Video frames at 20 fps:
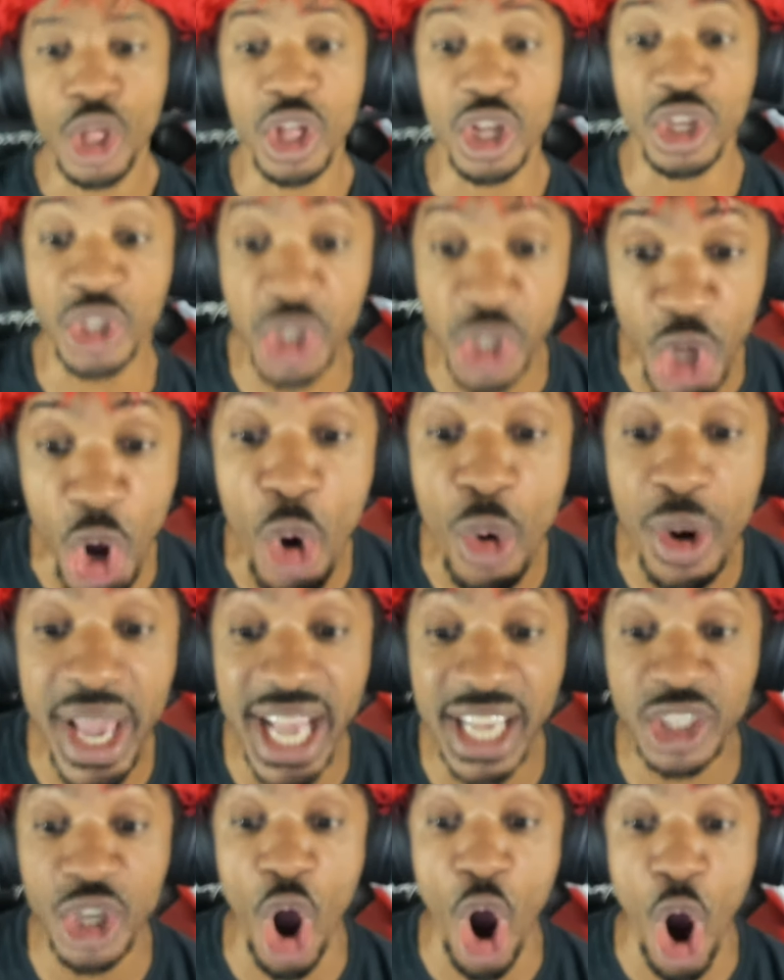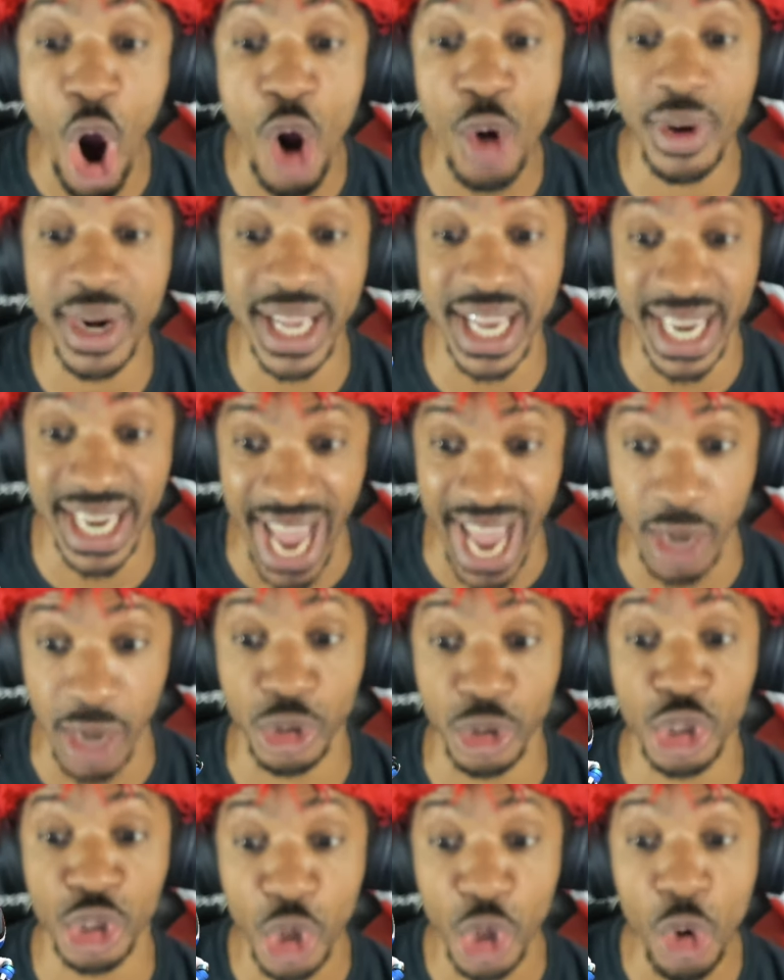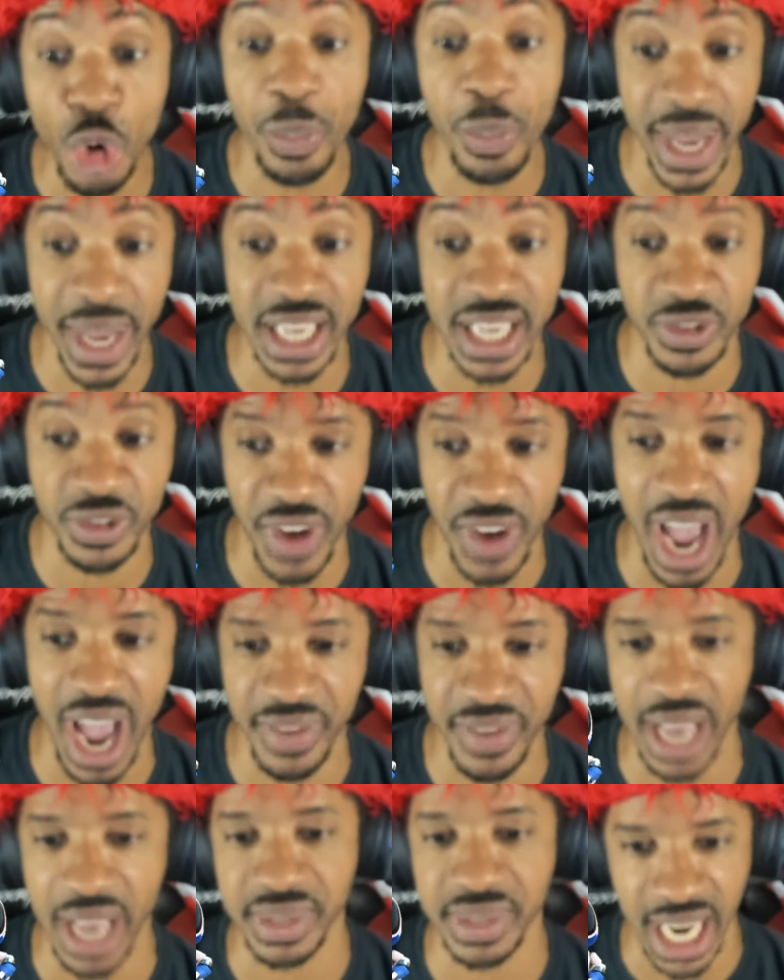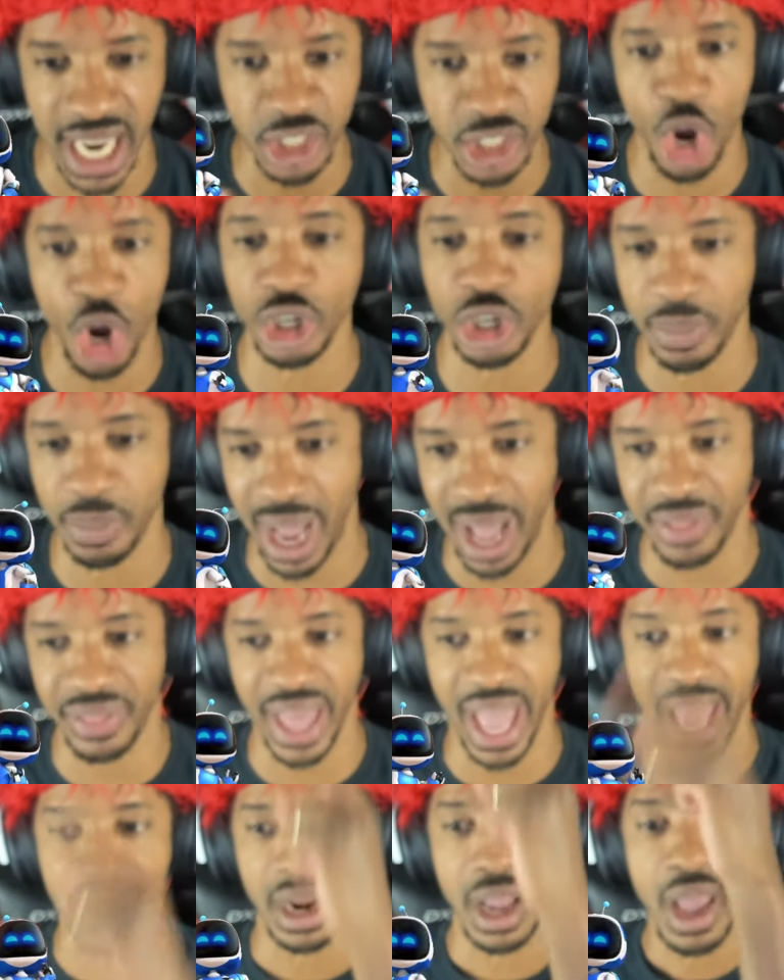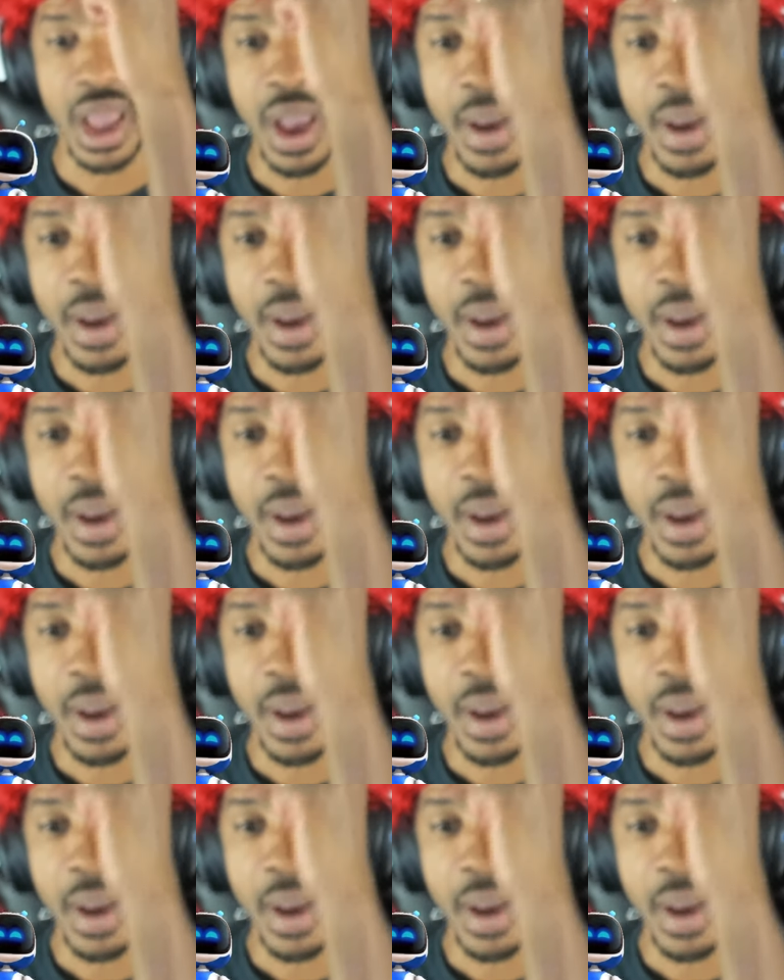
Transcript: Sony has already announced two PS5 games, and I talked about that